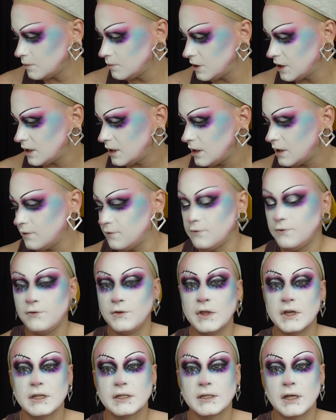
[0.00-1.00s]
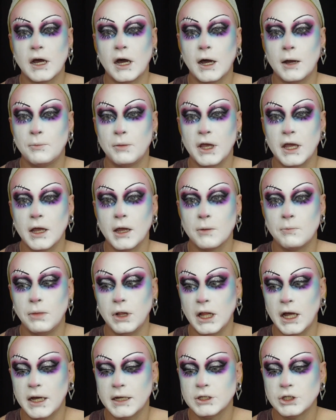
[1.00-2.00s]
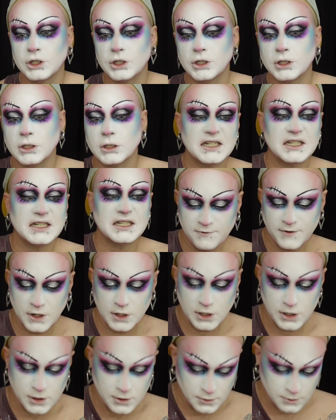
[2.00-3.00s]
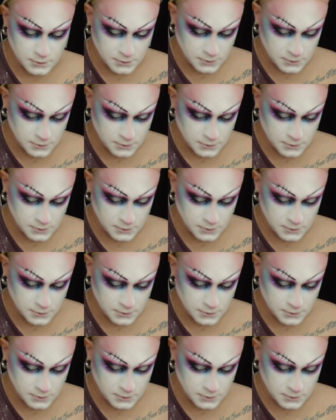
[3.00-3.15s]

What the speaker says: bit of this hot pink blush. Fuck you.